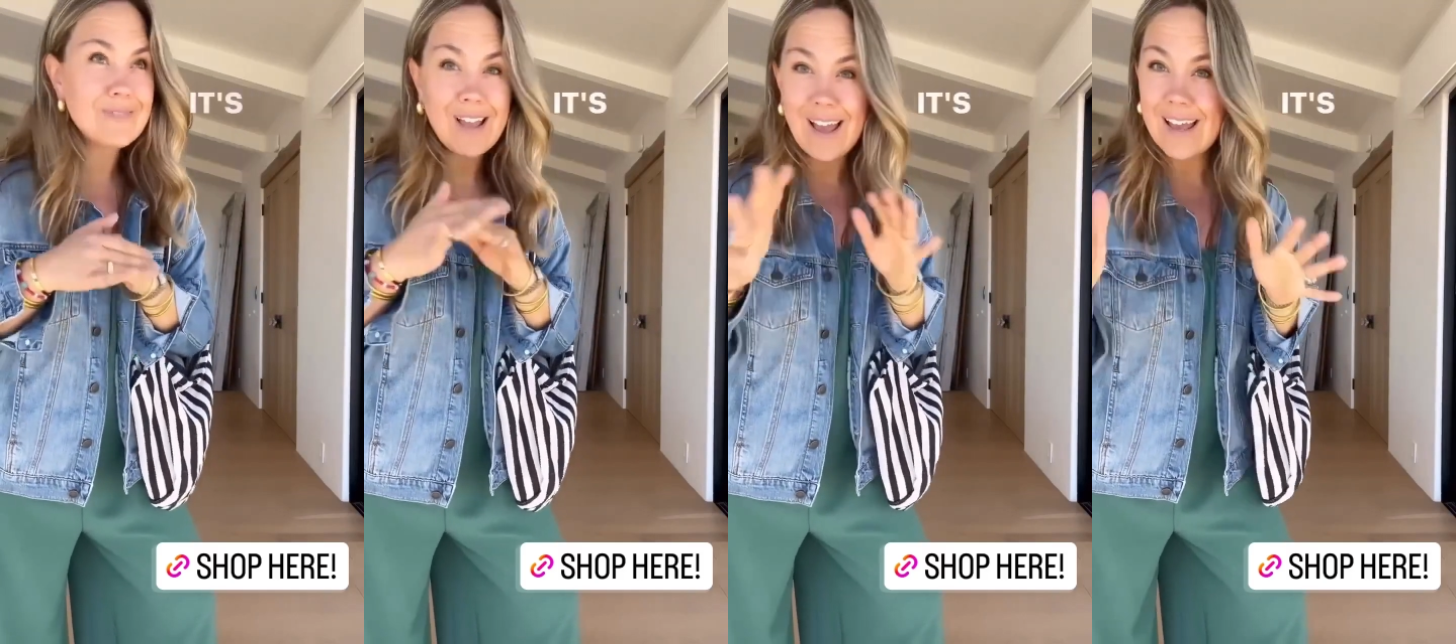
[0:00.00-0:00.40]

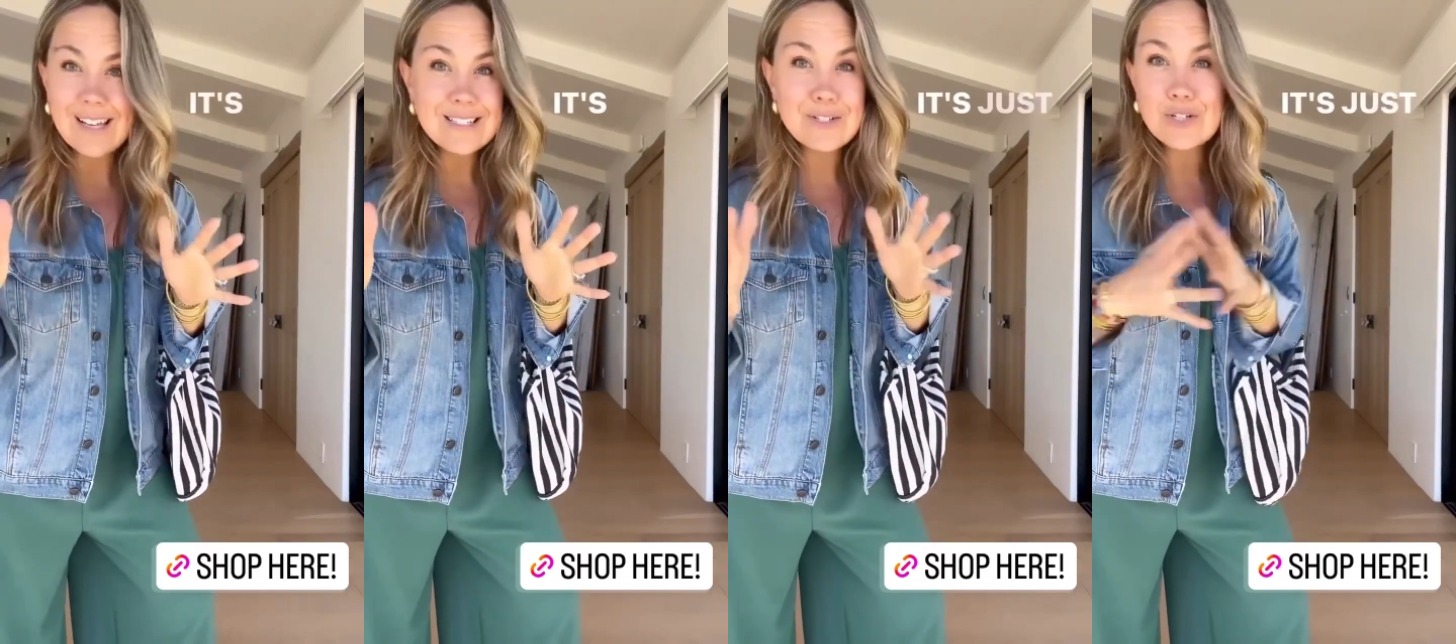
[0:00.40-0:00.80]

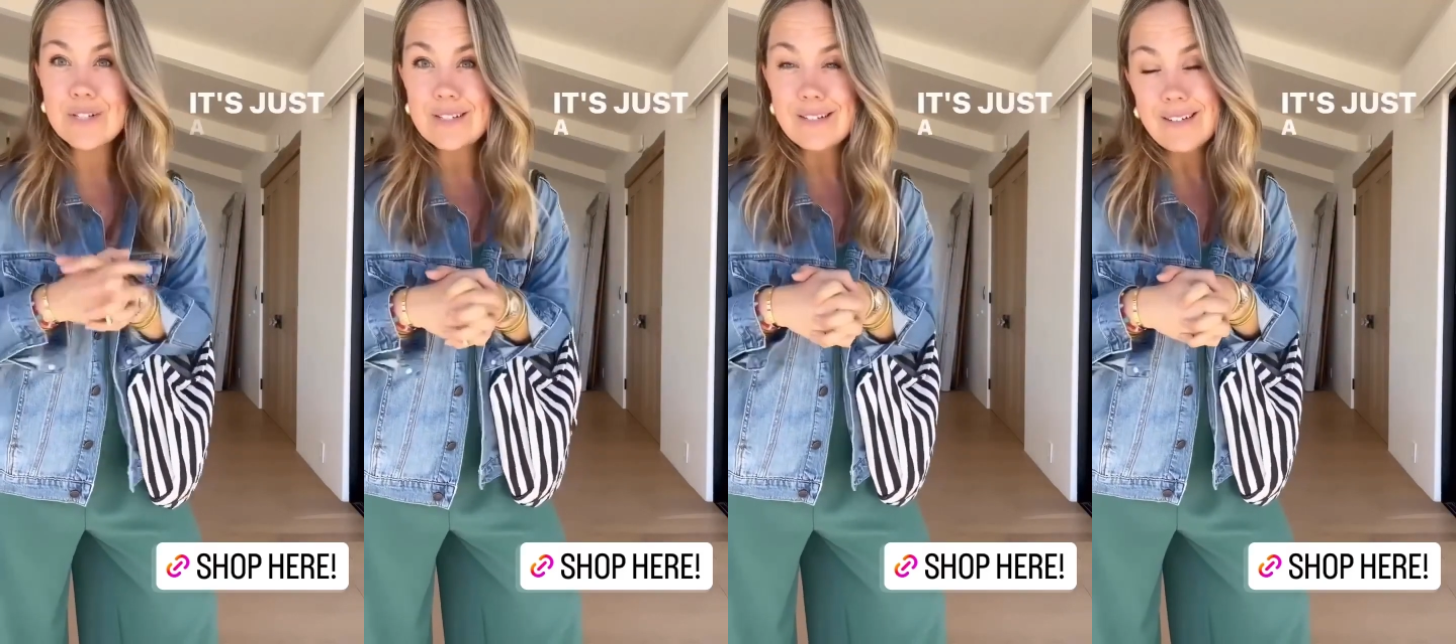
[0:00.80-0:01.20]
is
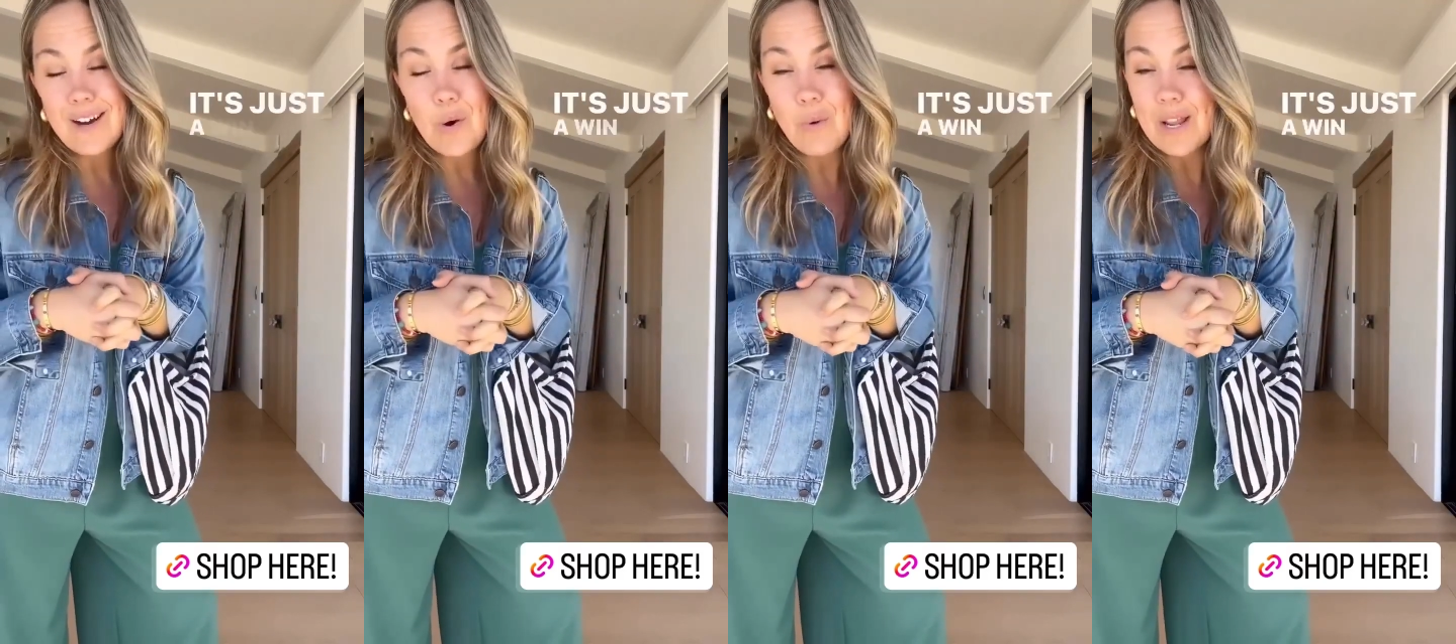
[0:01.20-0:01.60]
just a
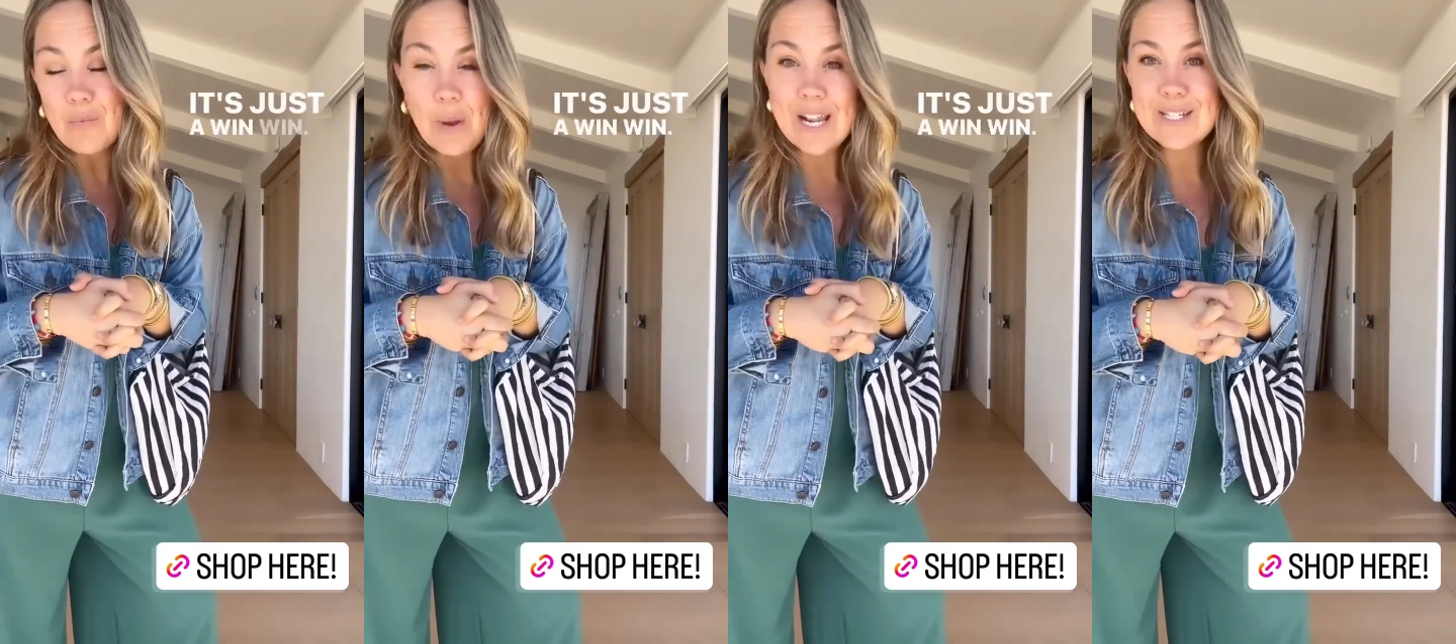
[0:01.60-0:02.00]

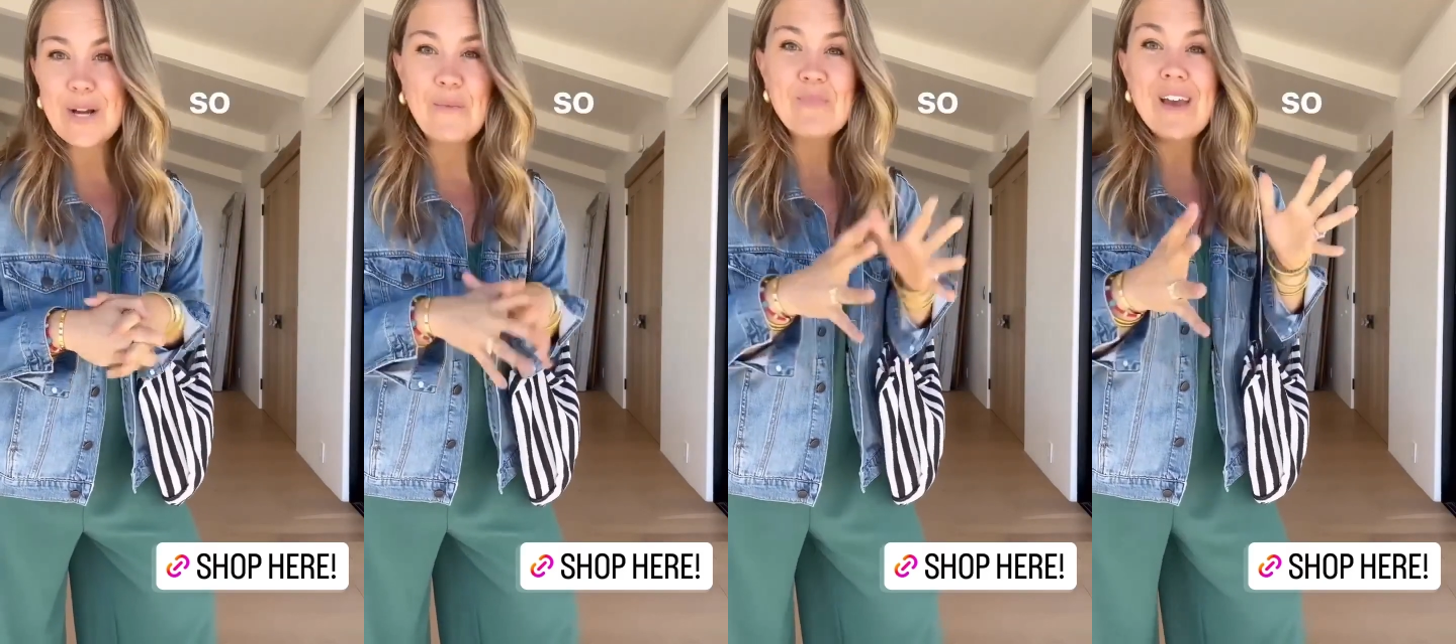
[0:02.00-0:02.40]
win-win.
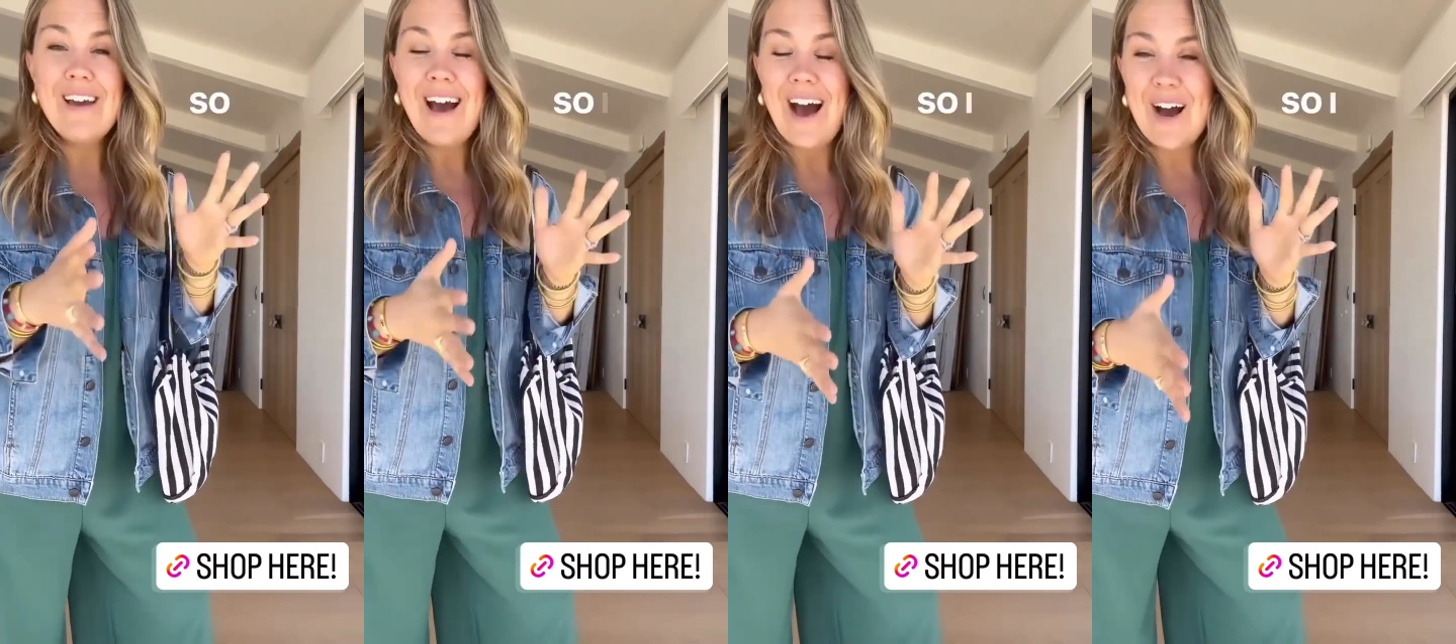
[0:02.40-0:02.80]
So
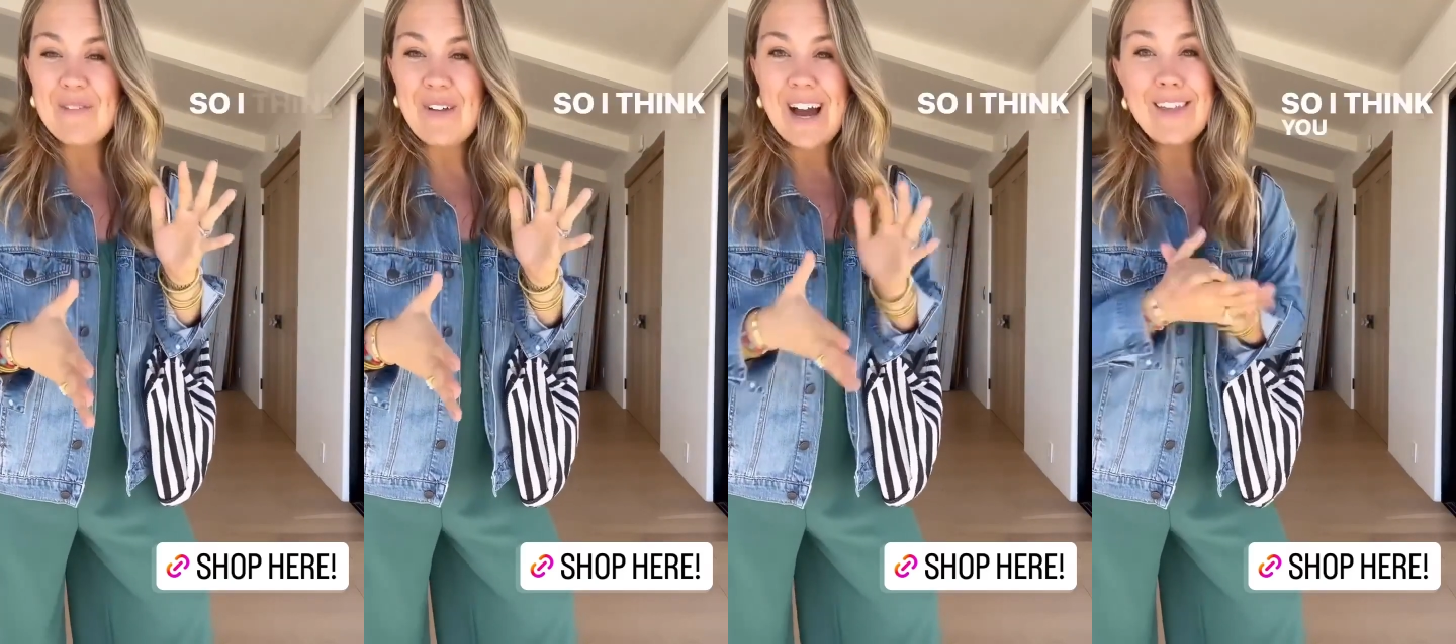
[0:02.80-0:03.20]

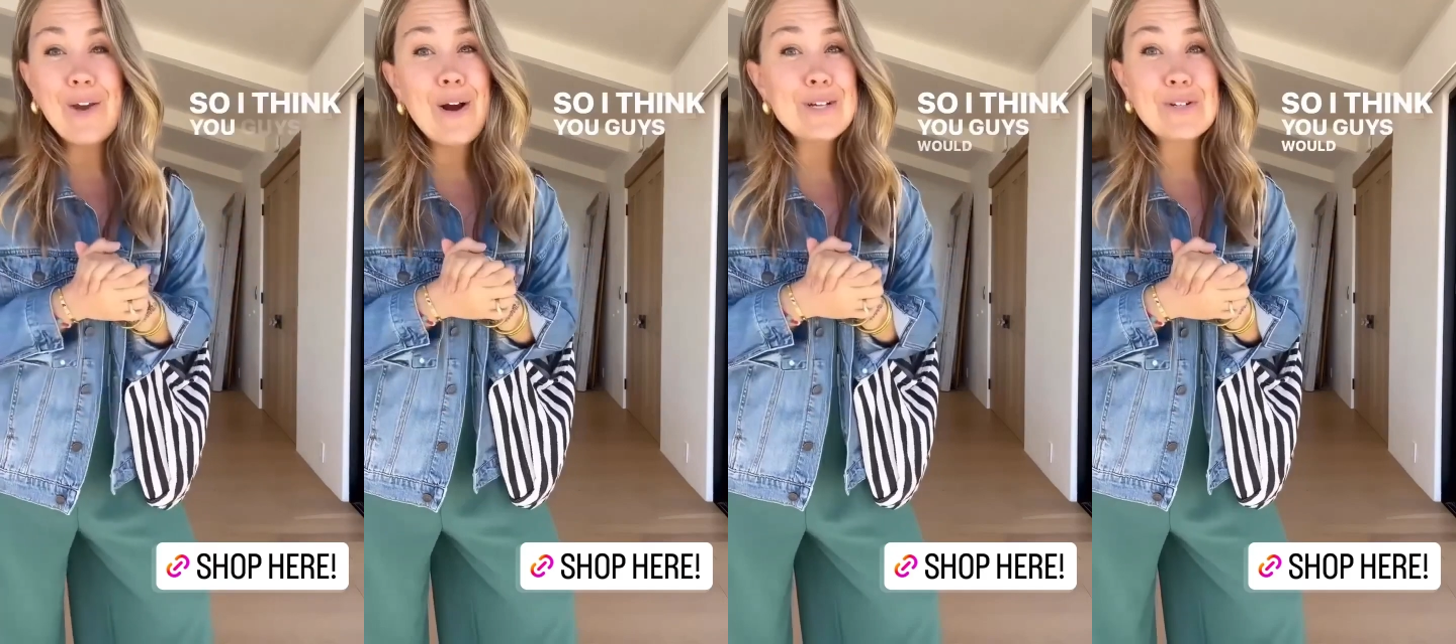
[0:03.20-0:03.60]
I think you
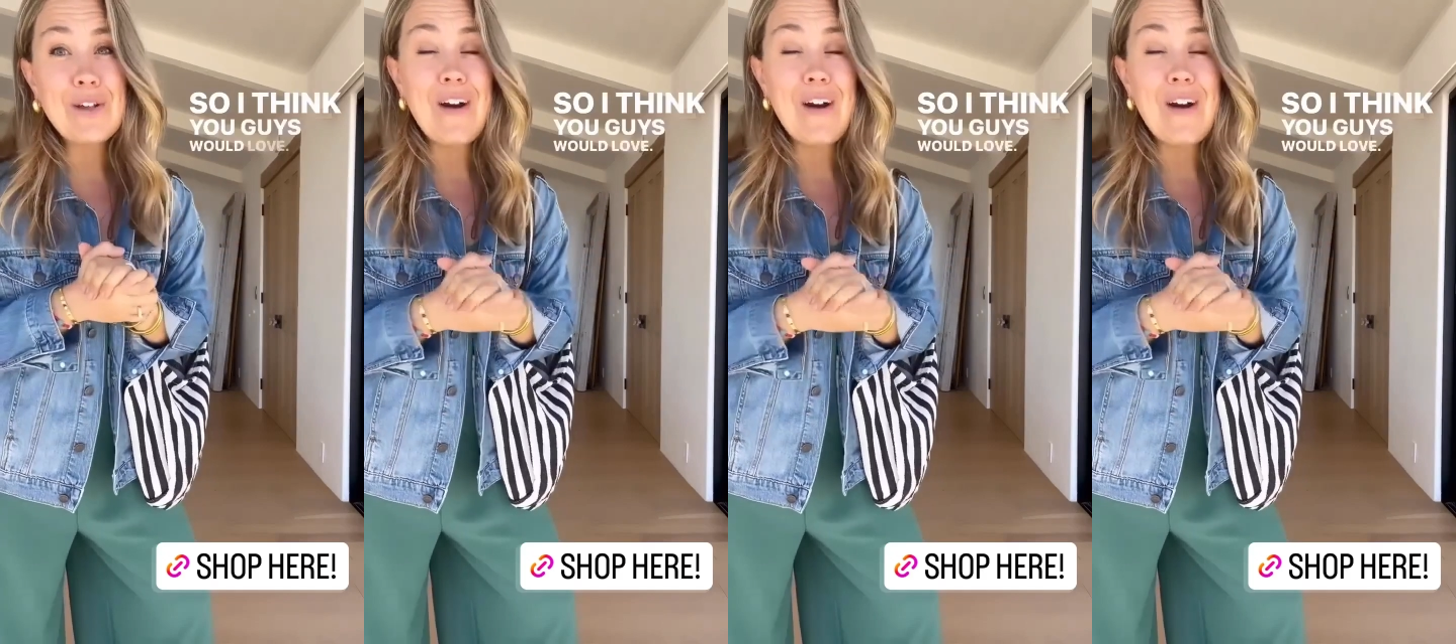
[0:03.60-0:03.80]
guys would love it.